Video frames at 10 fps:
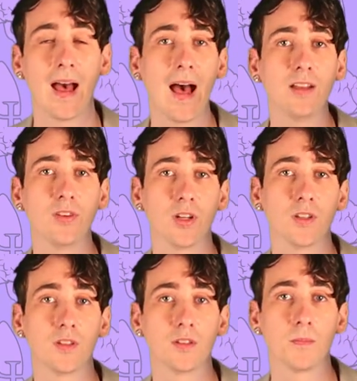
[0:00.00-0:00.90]

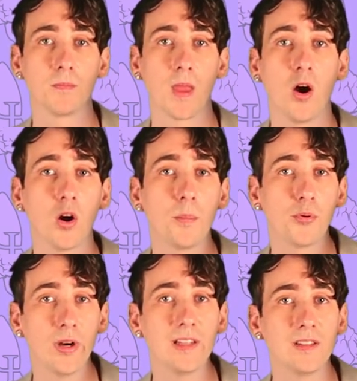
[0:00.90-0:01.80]
Adverts are a
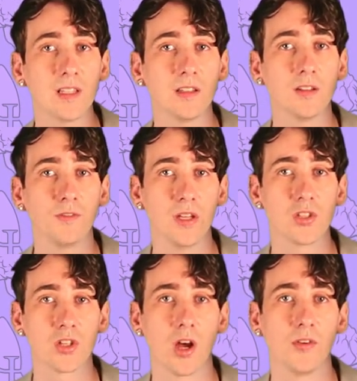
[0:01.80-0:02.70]
pretty distinctive
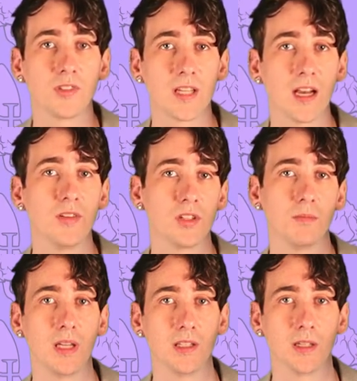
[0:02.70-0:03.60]
feature of television
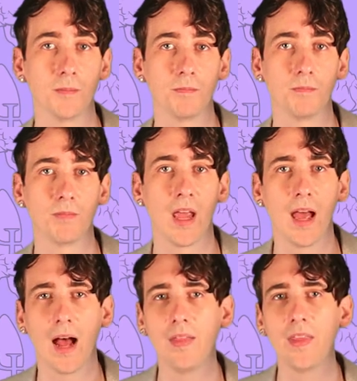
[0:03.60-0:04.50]
media,
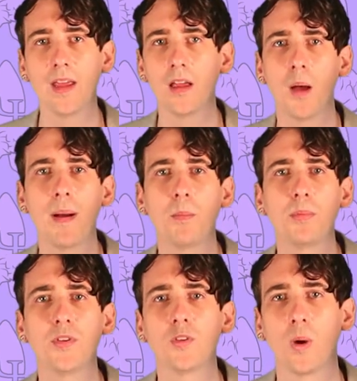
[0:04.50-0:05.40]
and they're about
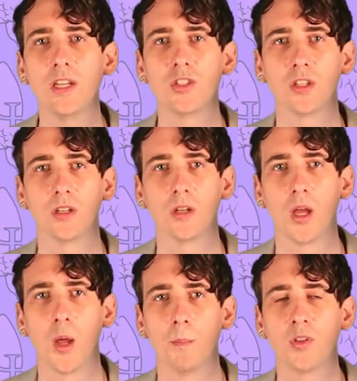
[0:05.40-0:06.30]
persuasion,
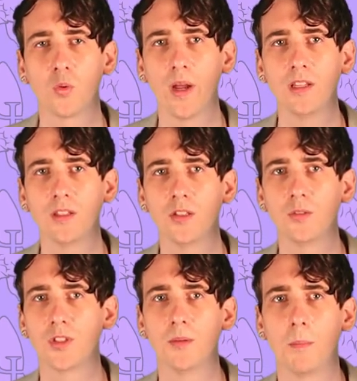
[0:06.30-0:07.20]
persuading you
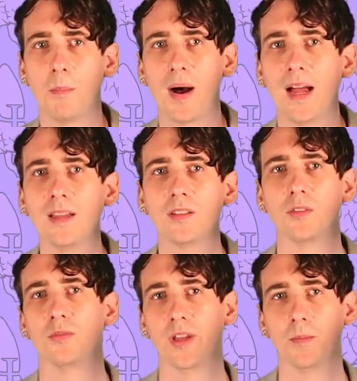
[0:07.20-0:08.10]
to buy
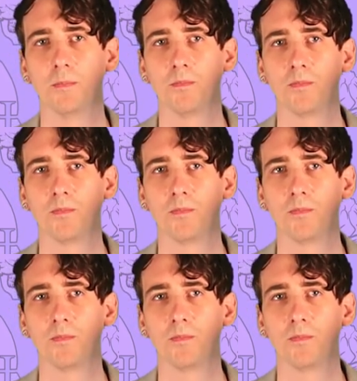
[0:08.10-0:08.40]
something.